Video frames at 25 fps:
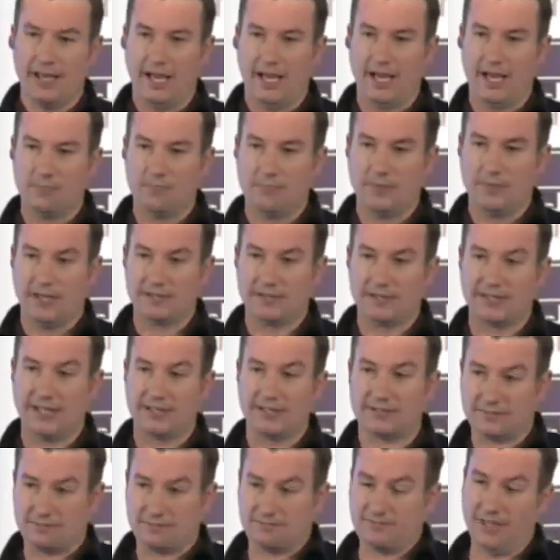And so
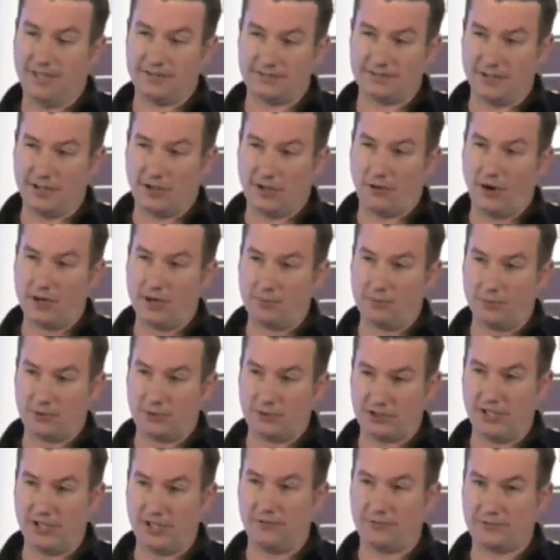that's an incredible
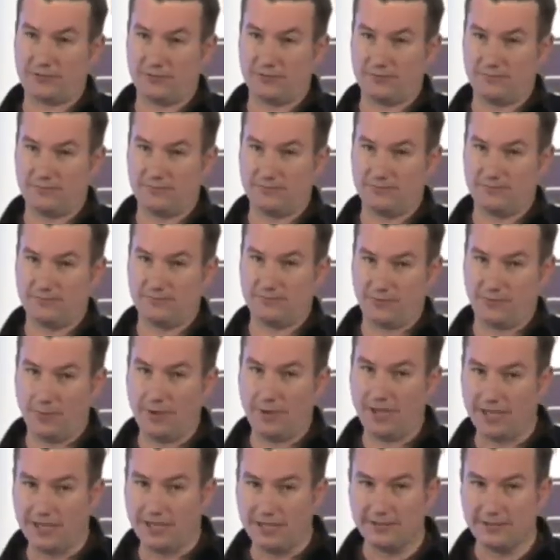shift for
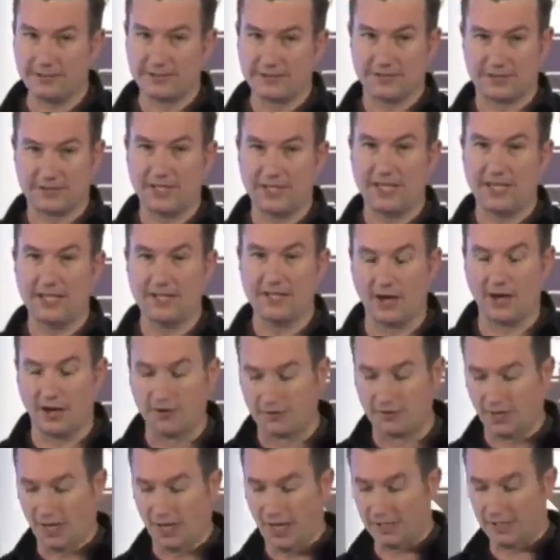me to see
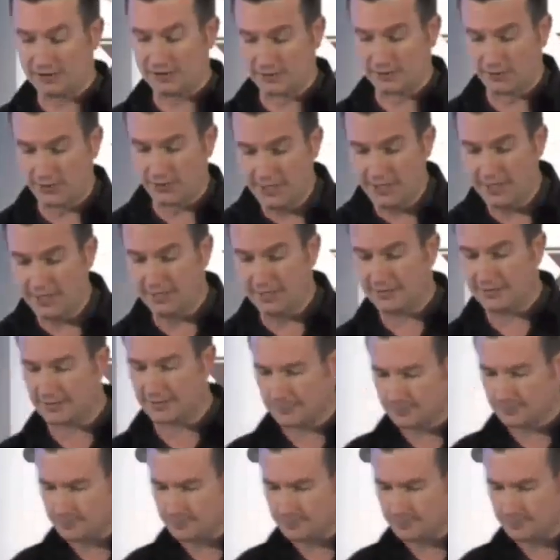over the last 3 years.